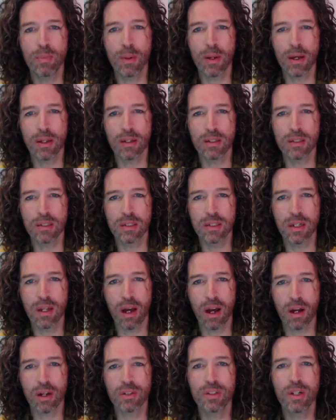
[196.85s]
But
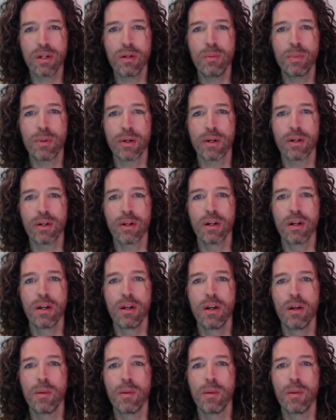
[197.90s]
October,